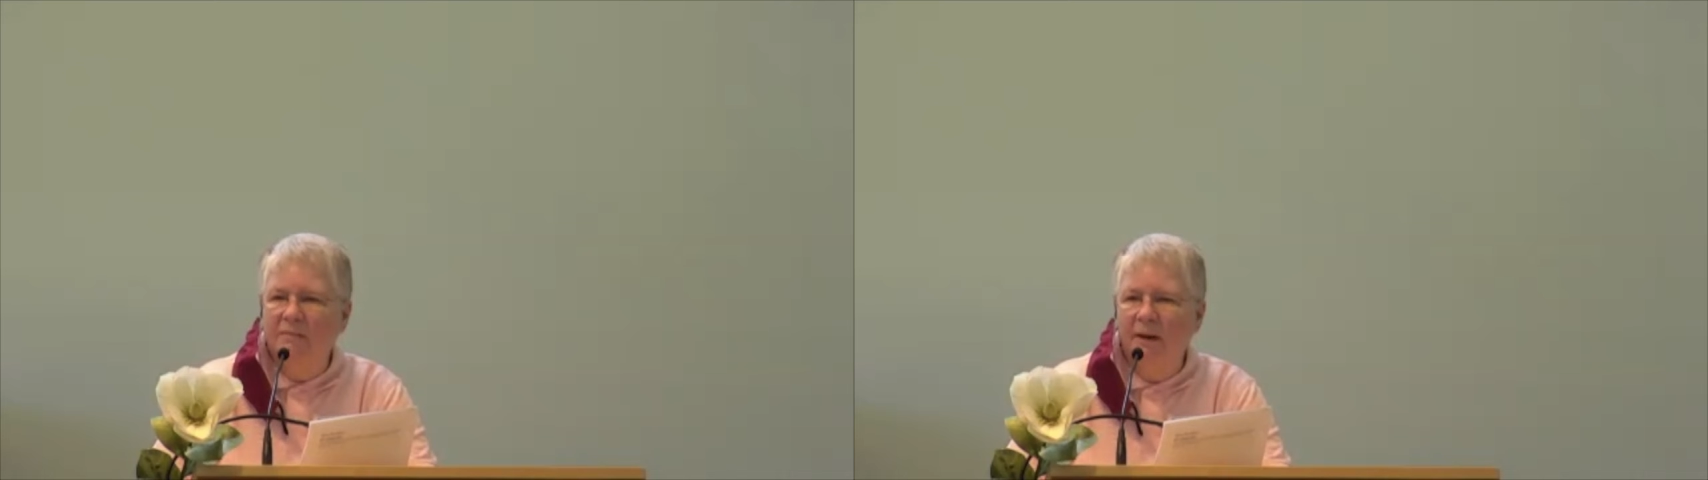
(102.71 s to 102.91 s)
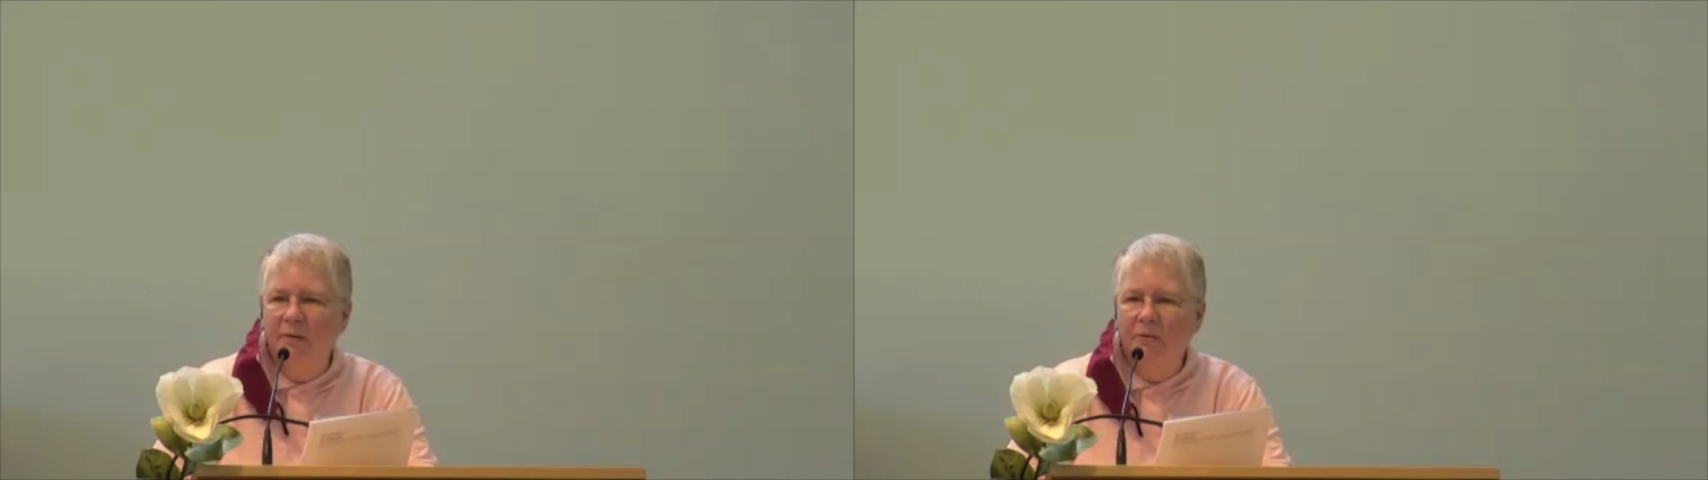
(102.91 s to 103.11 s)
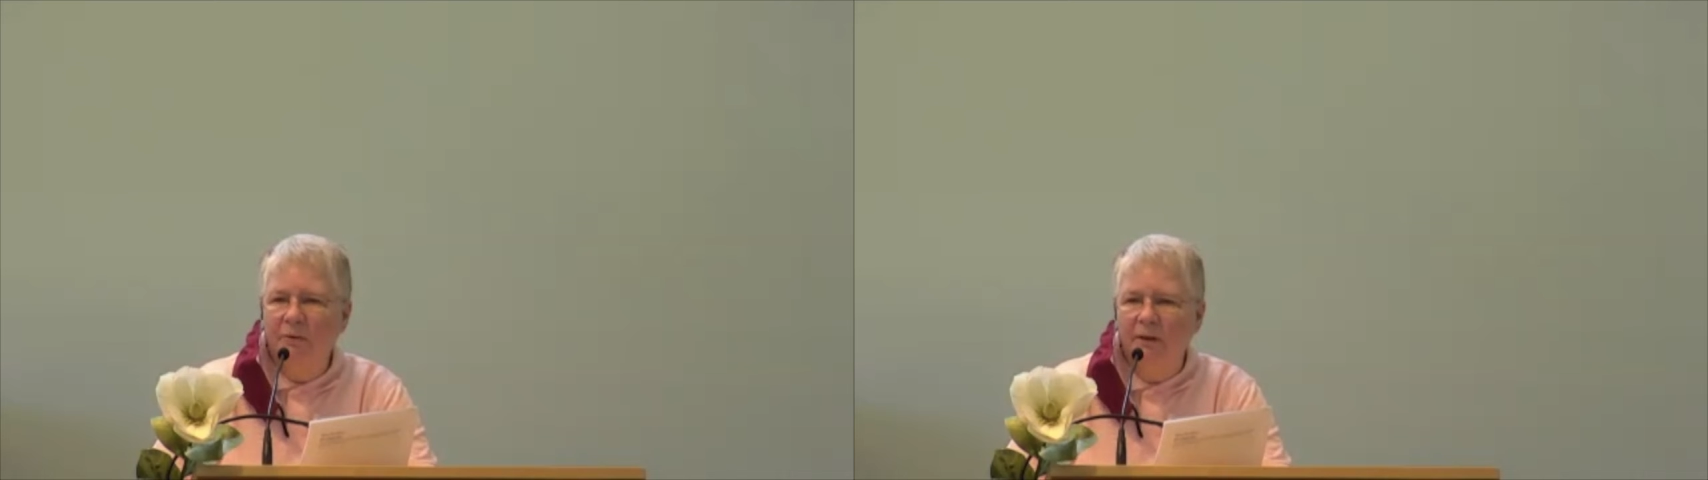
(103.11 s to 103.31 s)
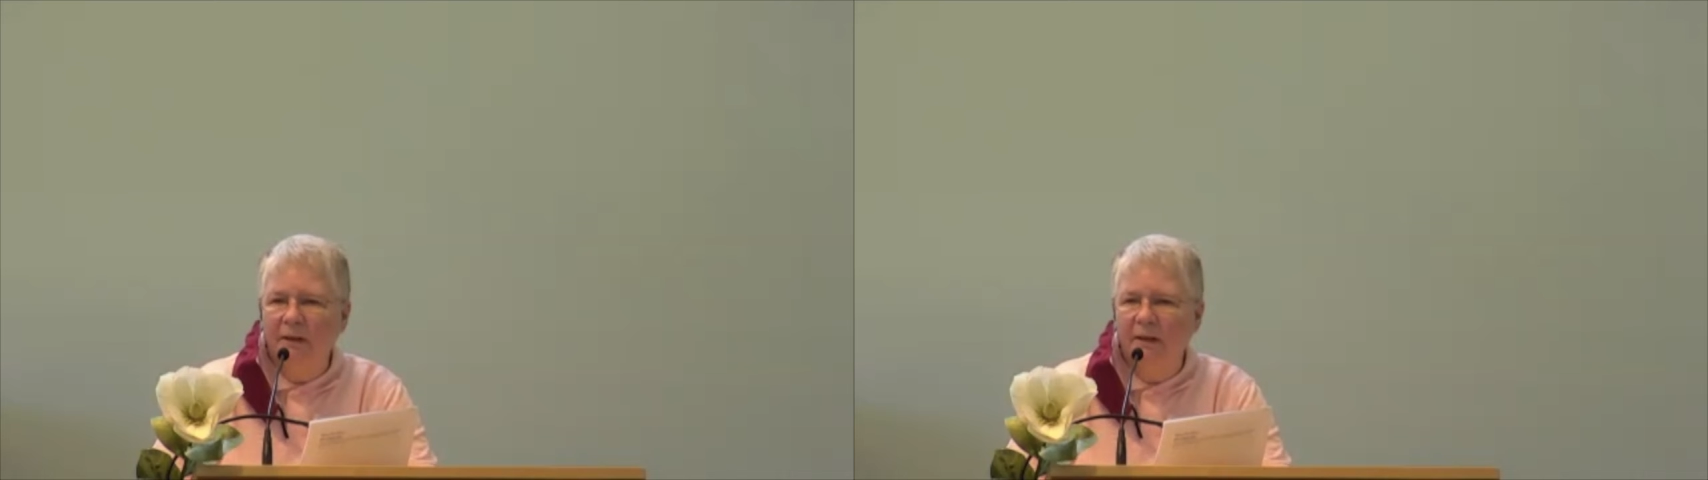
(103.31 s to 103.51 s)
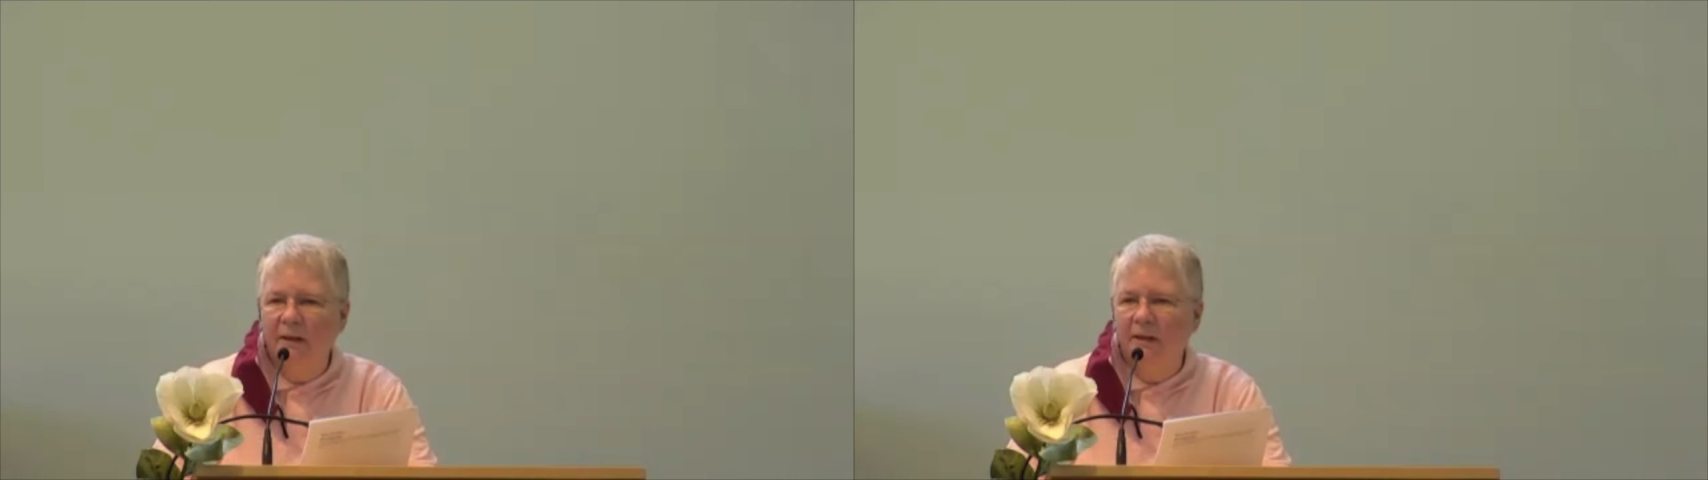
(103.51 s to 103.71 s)
my own
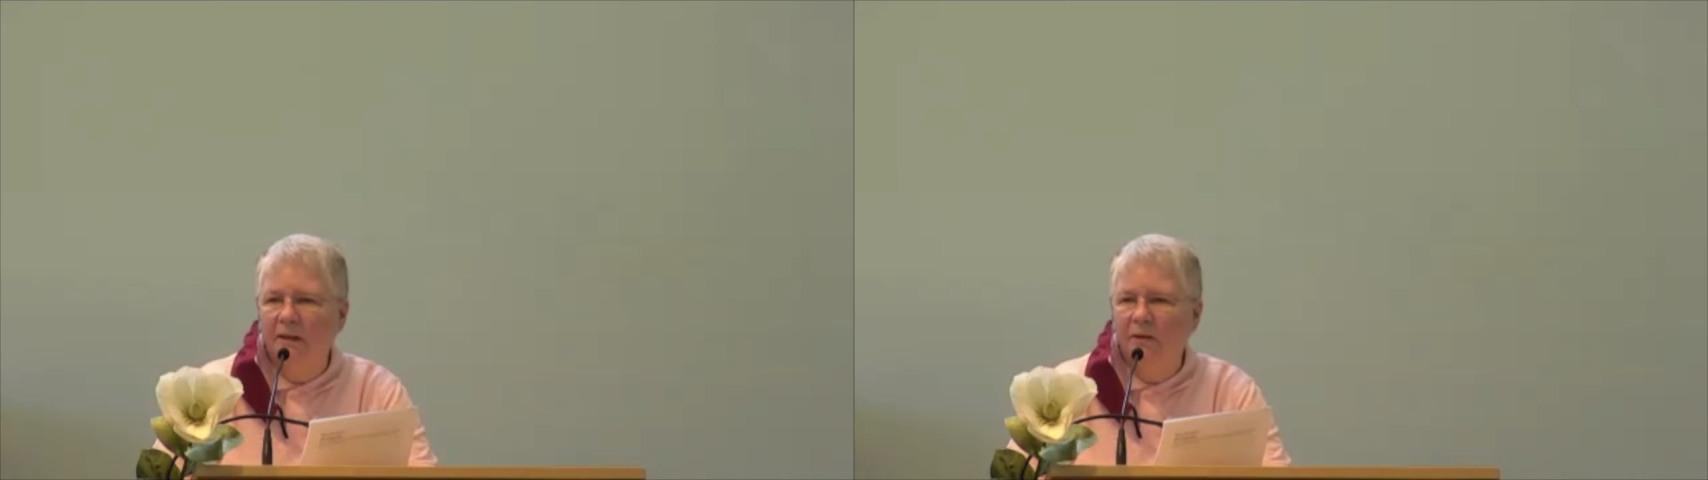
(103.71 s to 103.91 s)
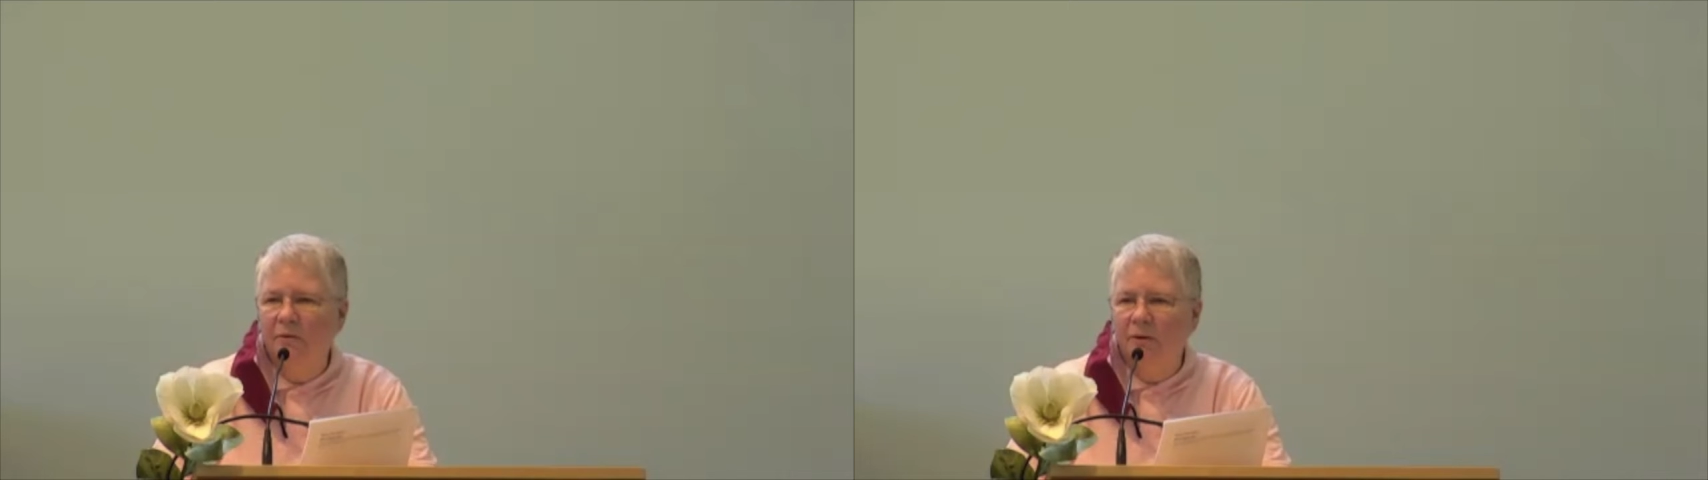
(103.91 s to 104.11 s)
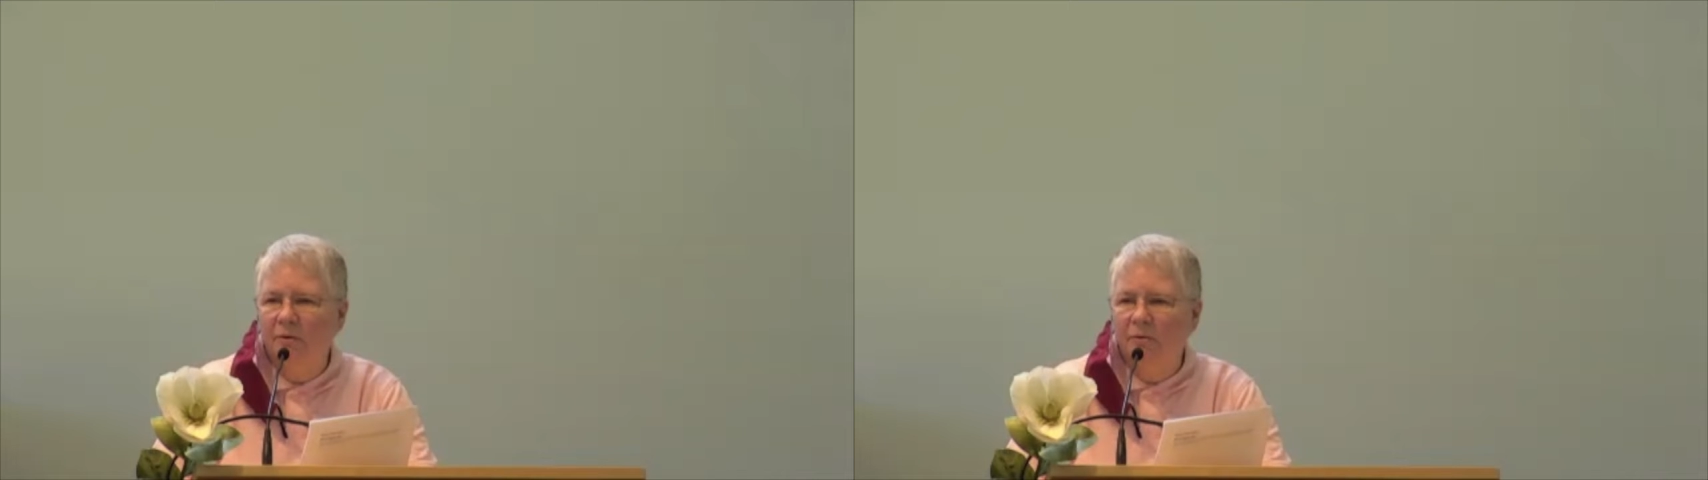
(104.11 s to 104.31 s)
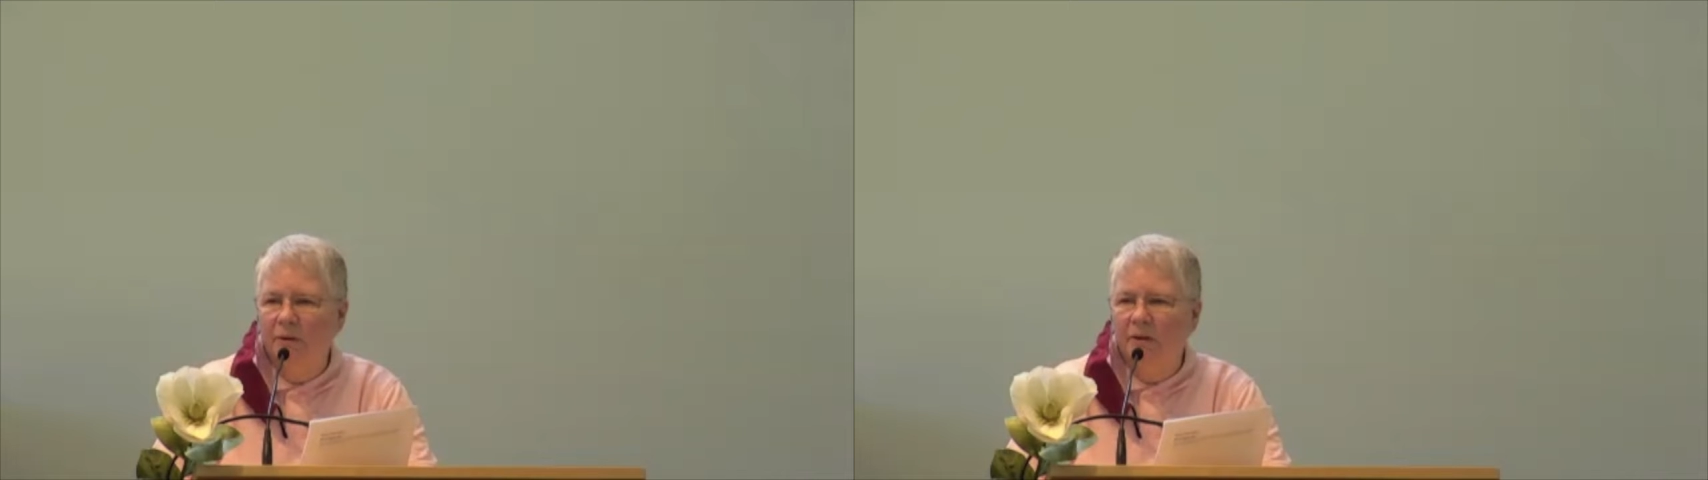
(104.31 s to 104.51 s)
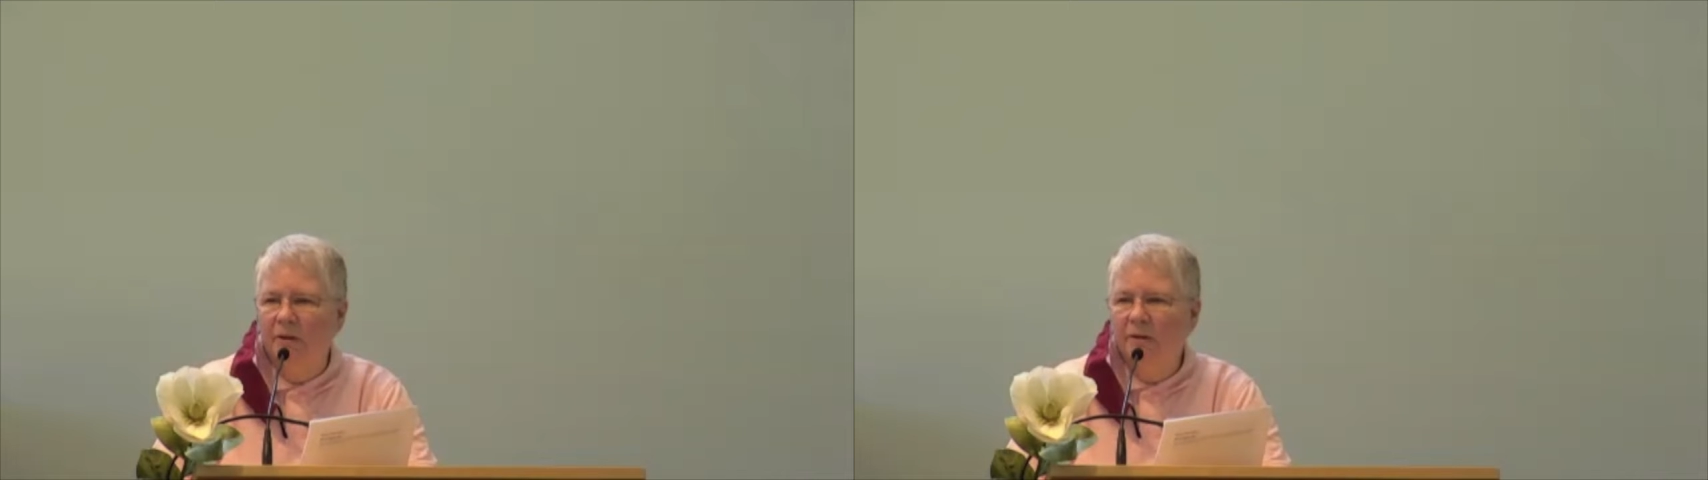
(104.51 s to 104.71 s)
identity or
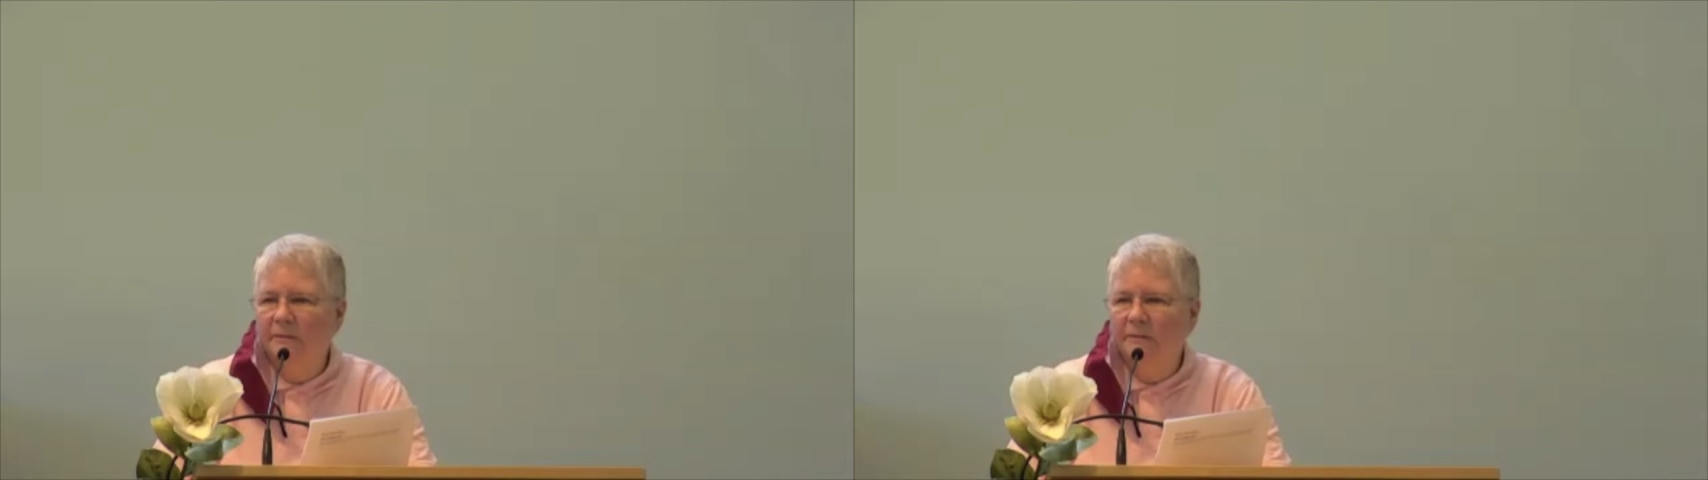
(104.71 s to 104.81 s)
career.